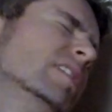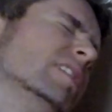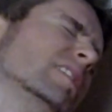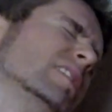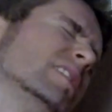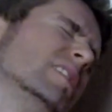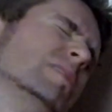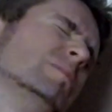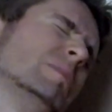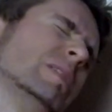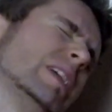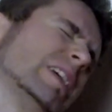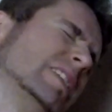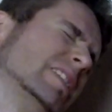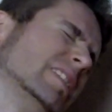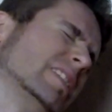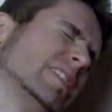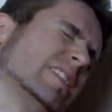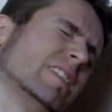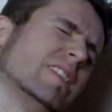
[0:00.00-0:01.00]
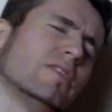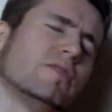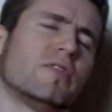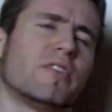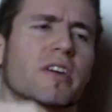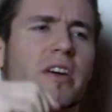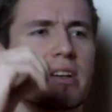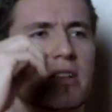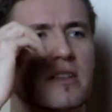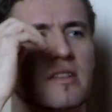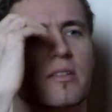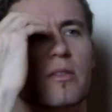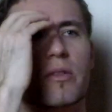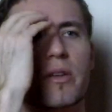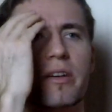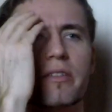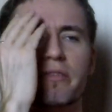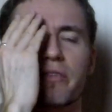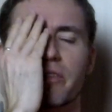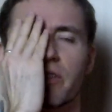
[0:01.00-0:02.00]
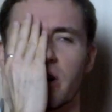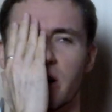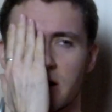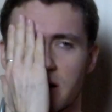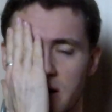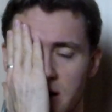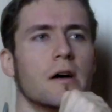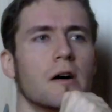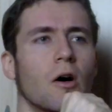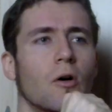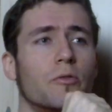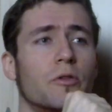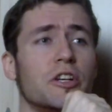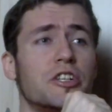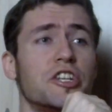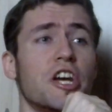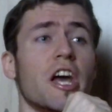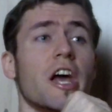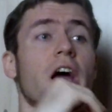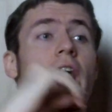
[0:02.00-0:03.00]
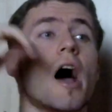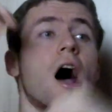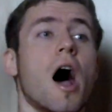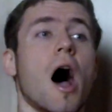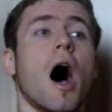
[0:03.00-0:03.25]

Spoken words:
Oh my god, nothing is going for us. Origi!